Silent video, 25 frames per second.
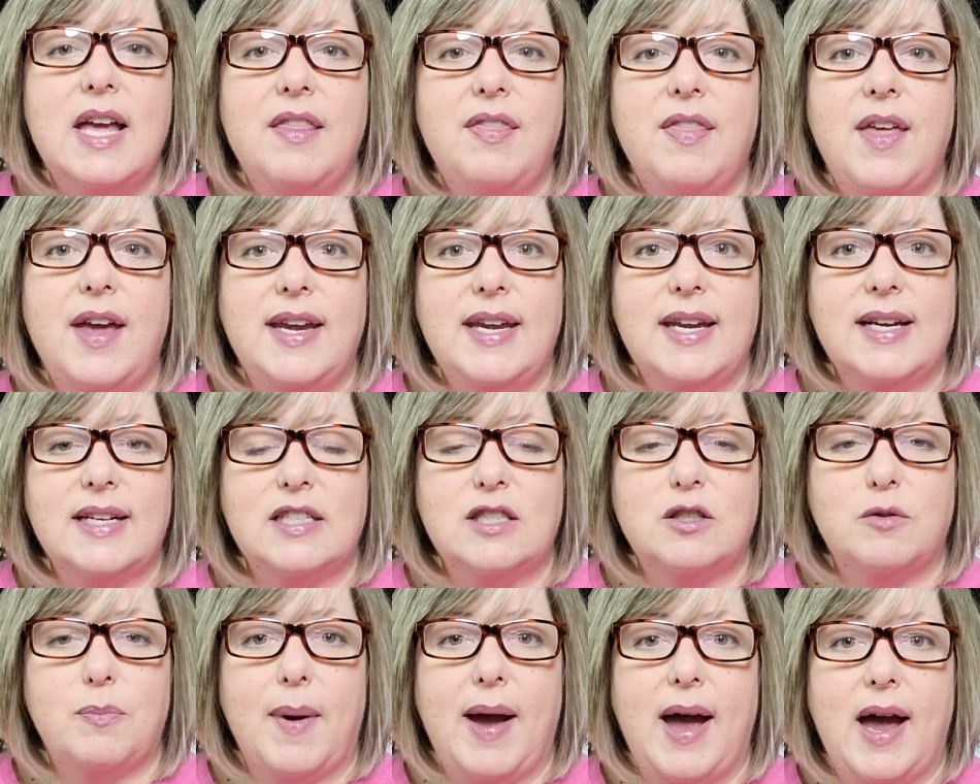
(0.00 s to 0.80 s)
They
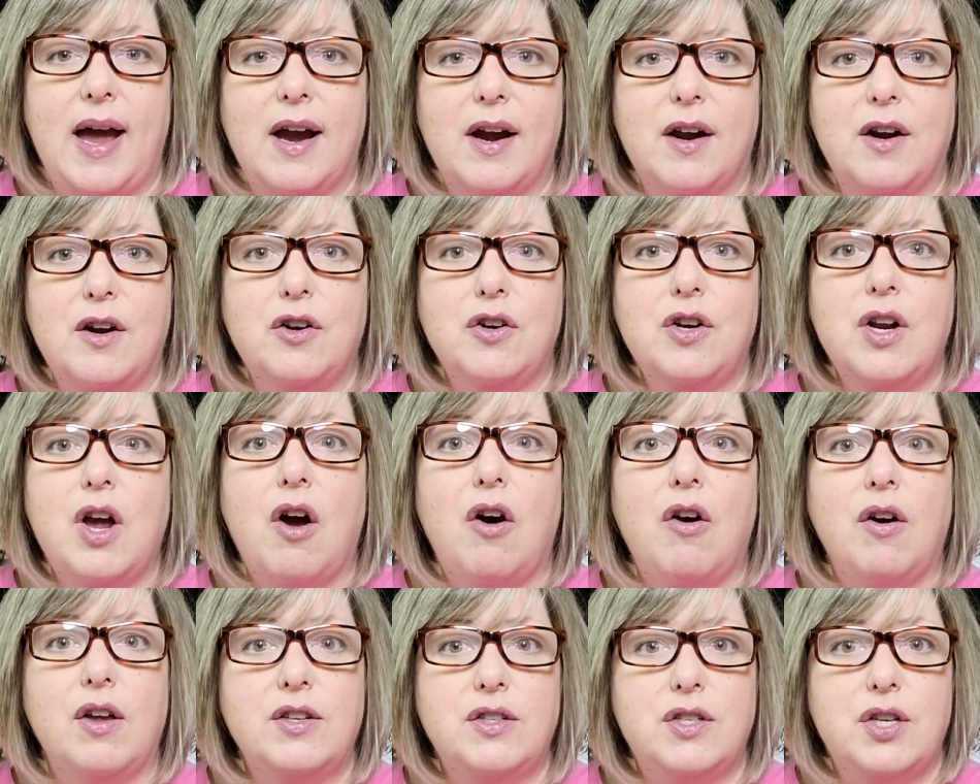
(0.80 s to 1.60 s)
expired
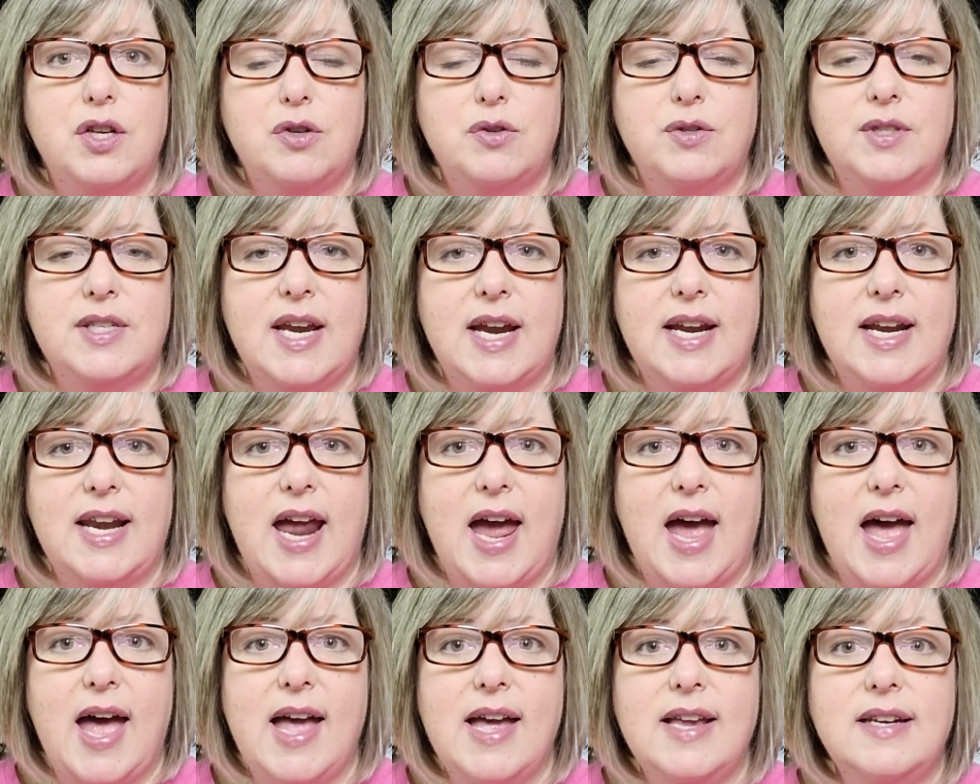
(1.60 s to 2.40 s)
on Tuesday
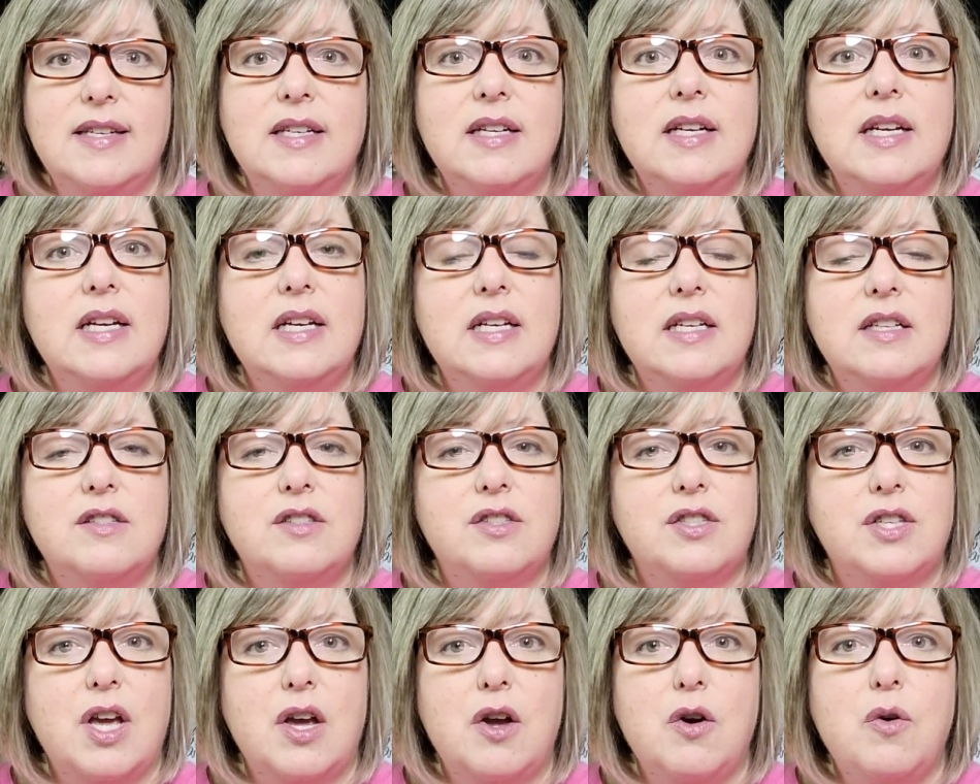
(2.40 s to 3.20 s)
night,
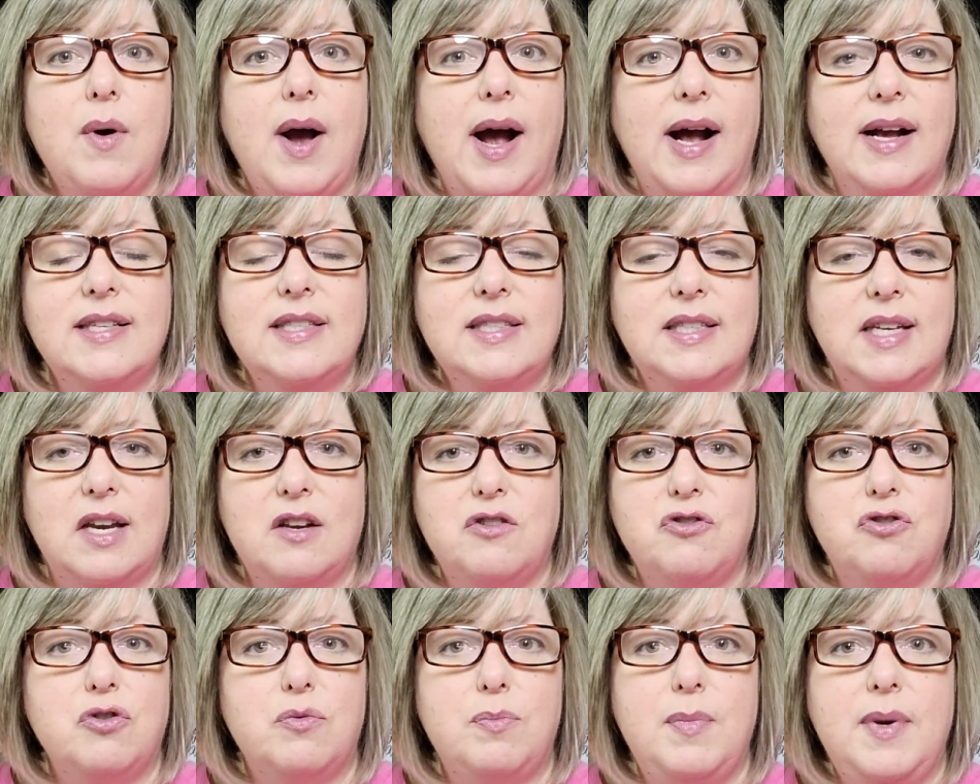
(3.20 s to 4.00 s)
so I
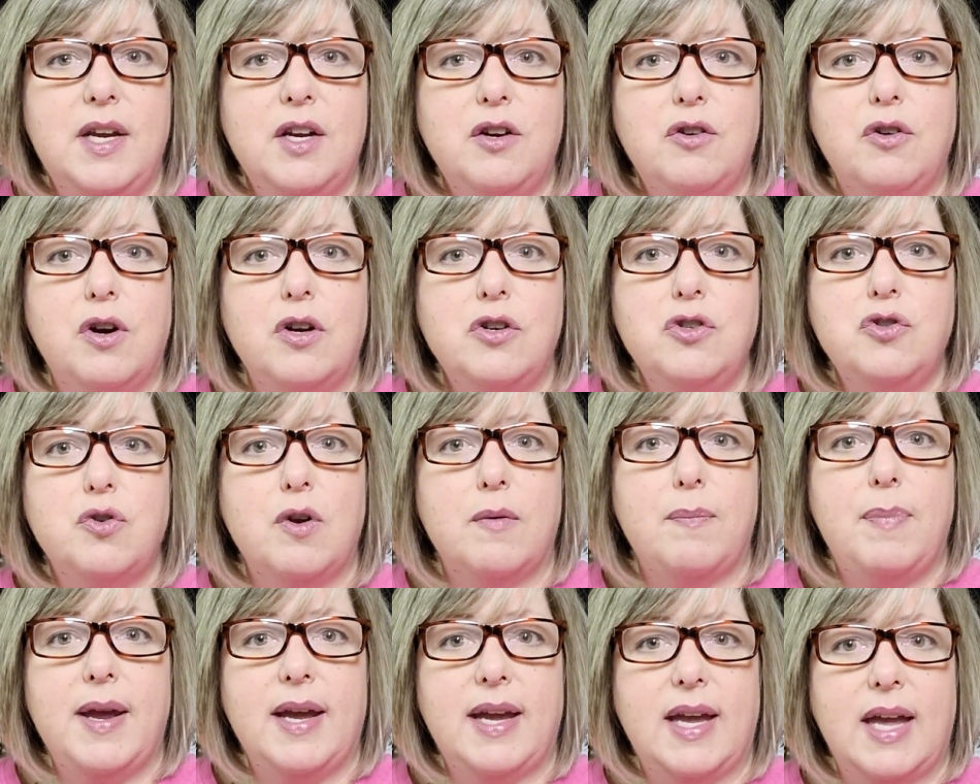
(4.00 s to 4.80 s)
scheduled me a
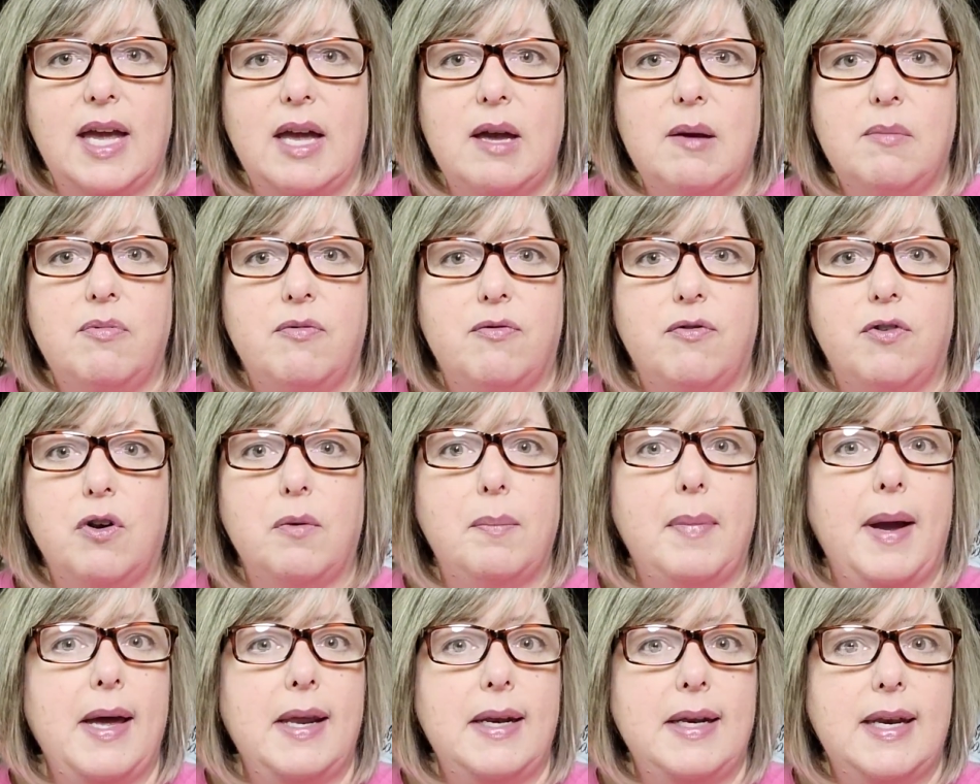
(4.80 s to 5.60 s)
grocery pickup for
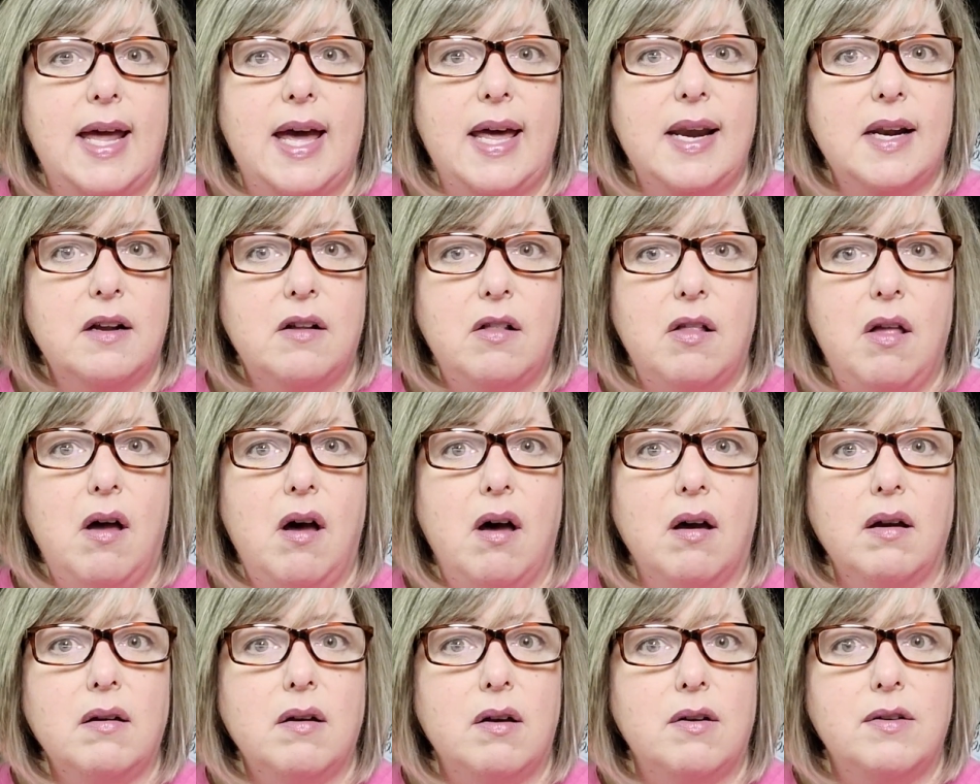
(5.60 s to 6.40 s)
about 9
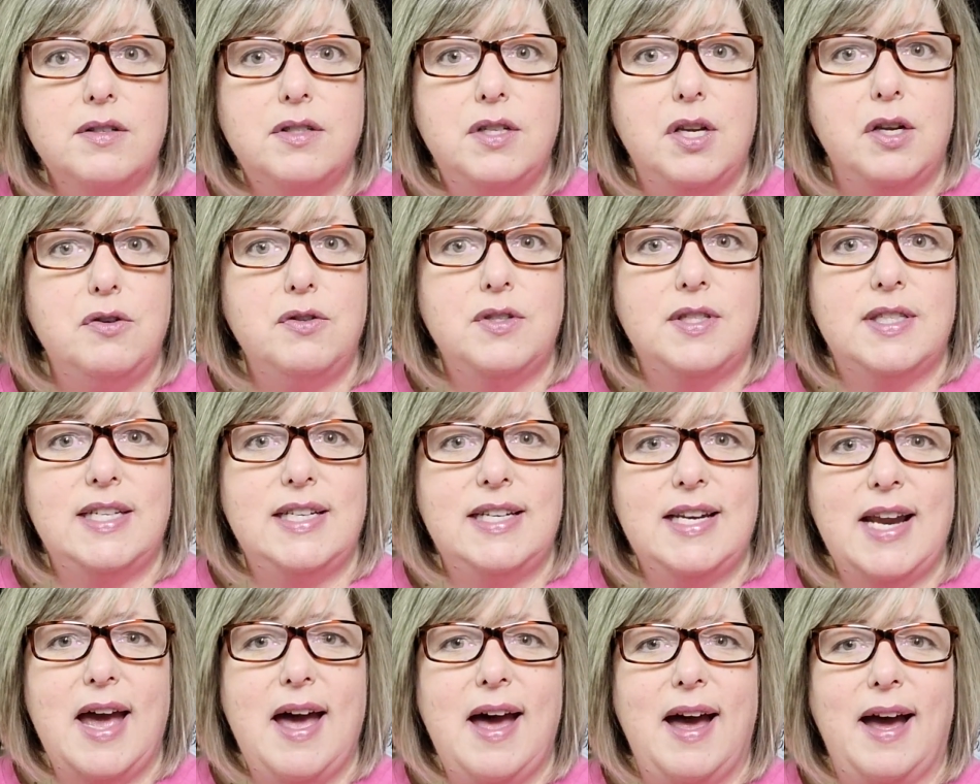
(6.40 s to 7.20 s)
o'clock on Tuesday
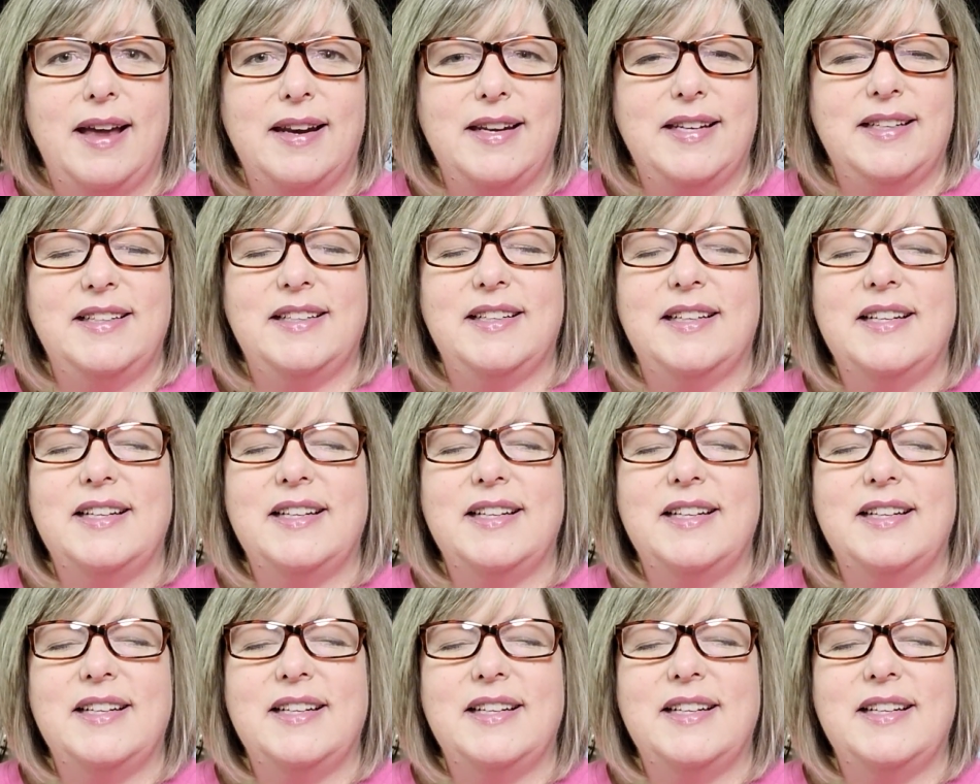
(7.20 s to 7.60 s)
night.